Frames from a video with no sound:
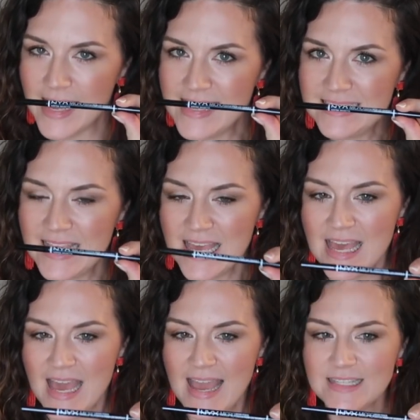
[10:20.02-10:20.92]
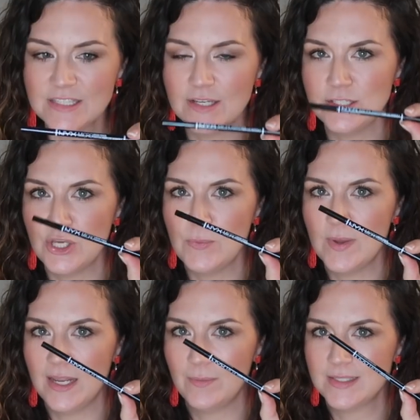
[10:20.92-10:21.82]
And it's good too,
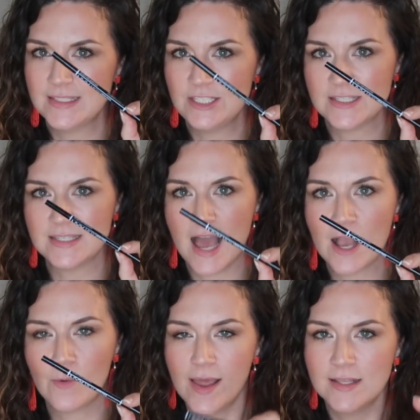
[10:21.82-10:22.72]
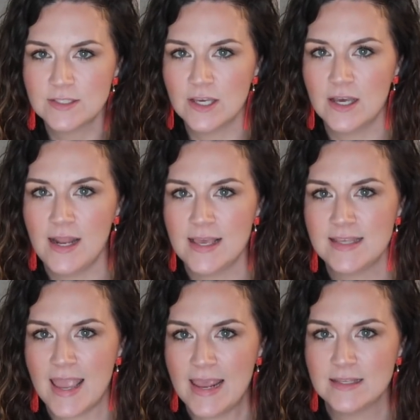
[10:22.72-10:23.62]
but it was just not quite as good as
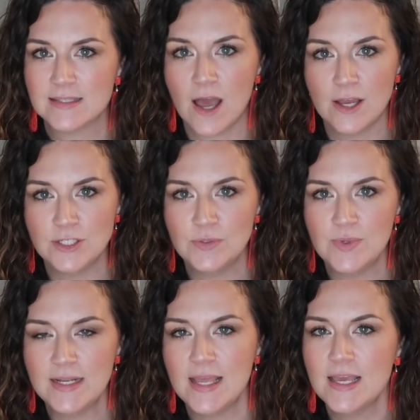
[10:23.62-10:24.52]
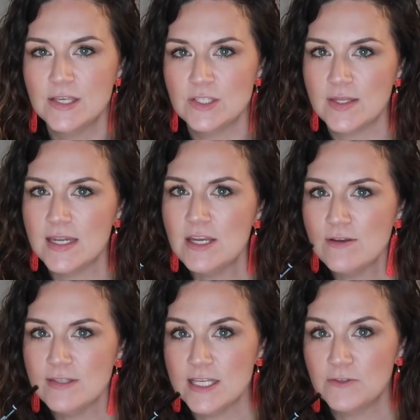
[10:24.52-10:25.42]
the Anastasia one. So I did
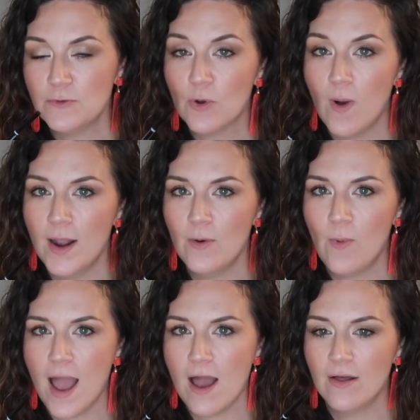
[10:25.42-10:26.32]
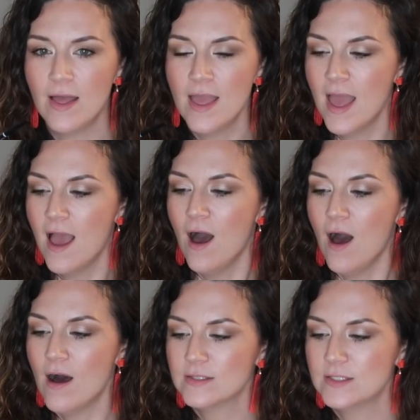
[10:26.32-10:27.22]
use this for quite a while
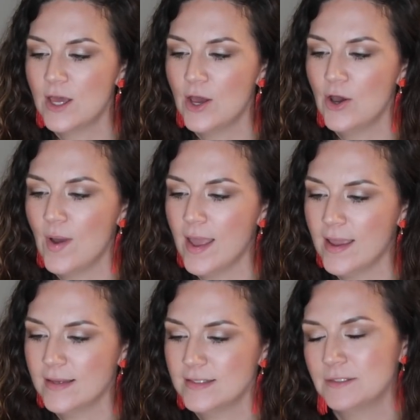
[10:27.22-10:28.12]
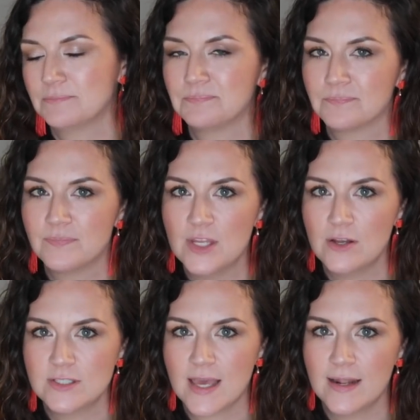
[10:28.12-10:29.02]
also, and you
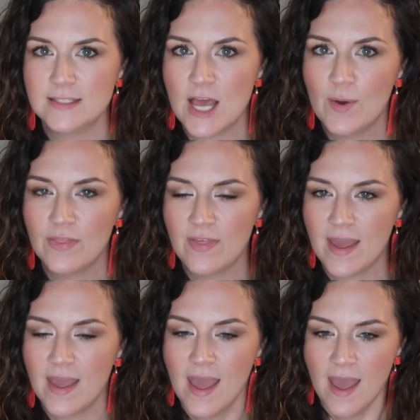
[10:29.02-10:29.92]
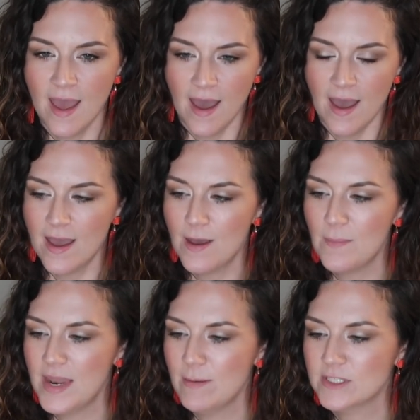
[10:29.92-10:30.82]
know, just kind of dealt with it,
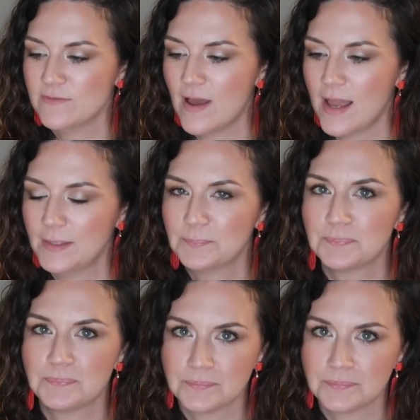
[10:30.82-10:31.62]
and it was fine.